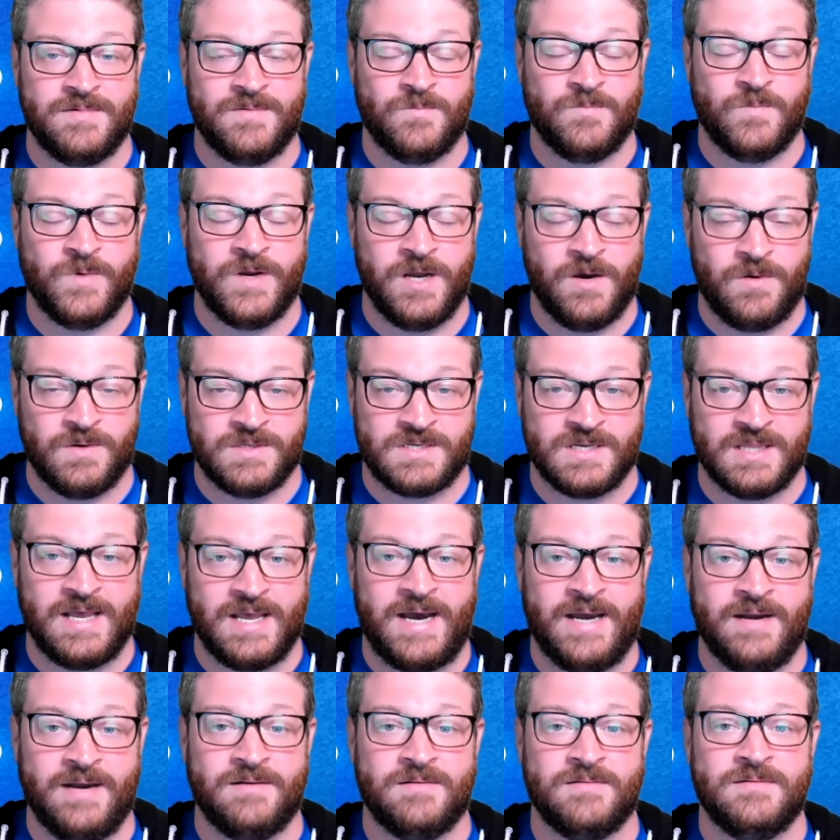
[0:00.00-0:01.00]
We know it's a
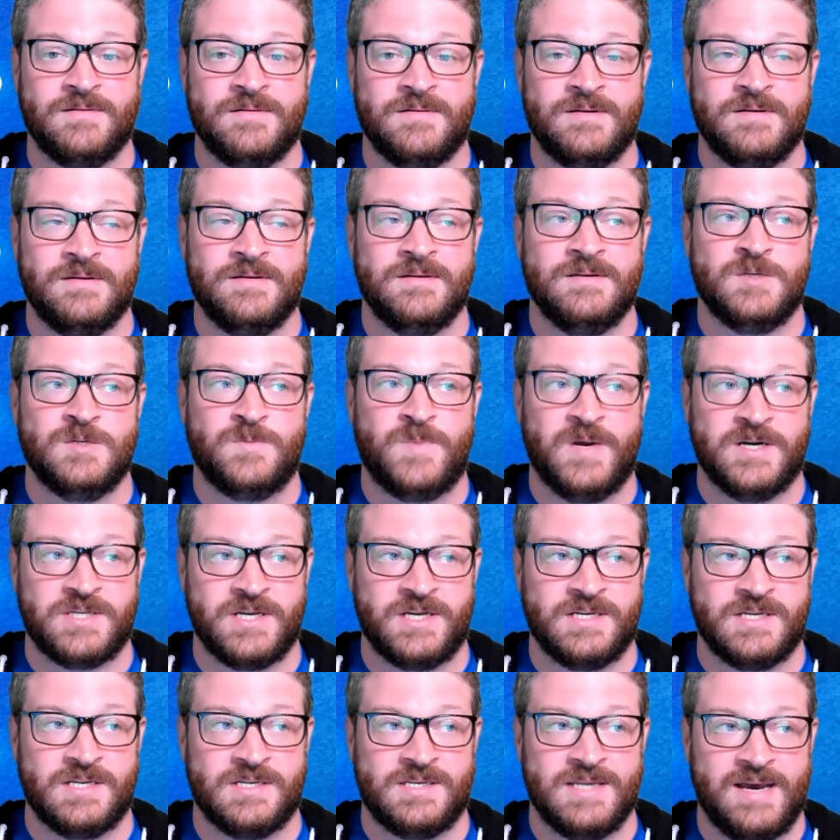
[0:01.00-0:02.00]
lot, especially
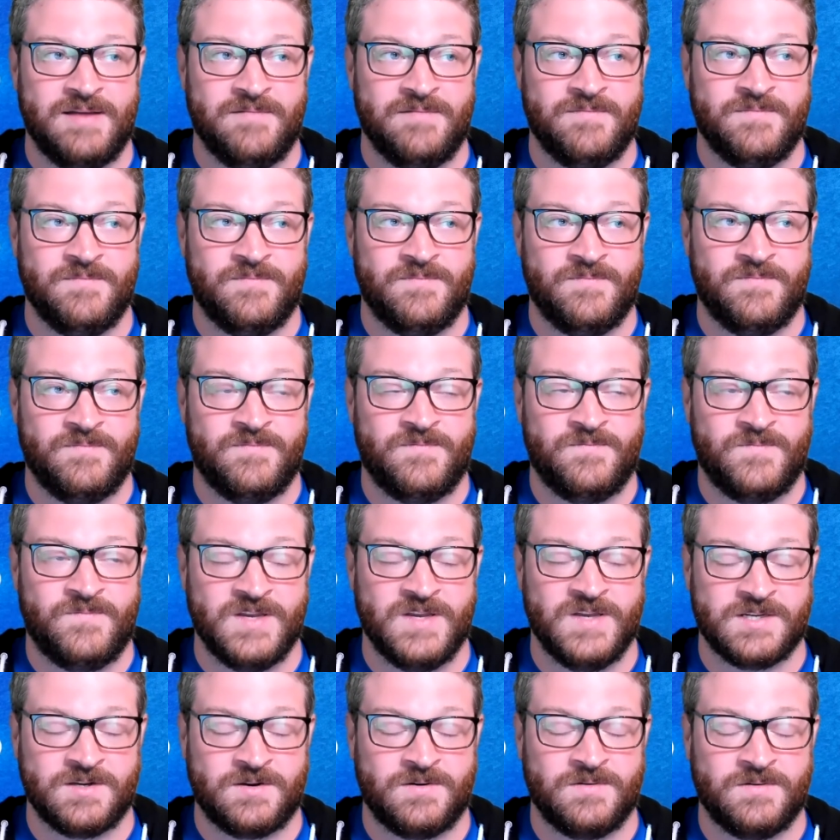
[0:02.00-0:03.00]
because it's not
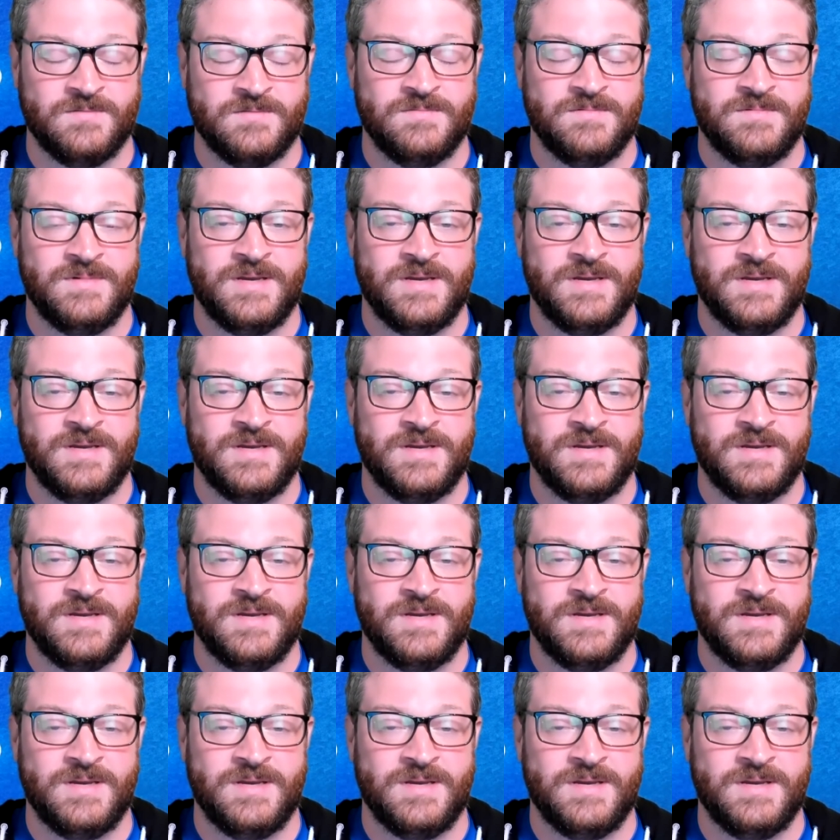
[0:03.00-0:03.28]
physical.